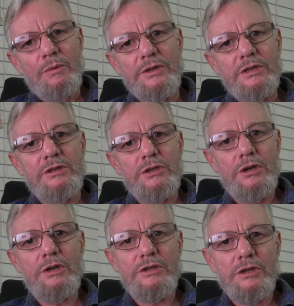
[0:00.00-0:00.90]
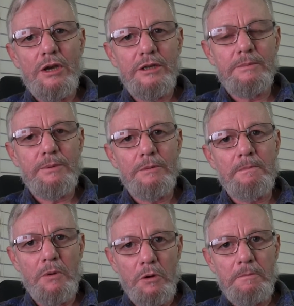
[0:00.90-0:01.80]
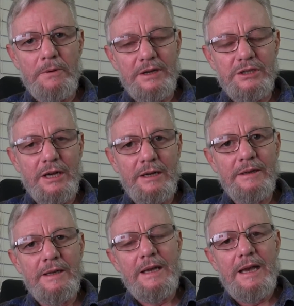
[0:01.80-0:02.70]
which in turn is going to put more pressure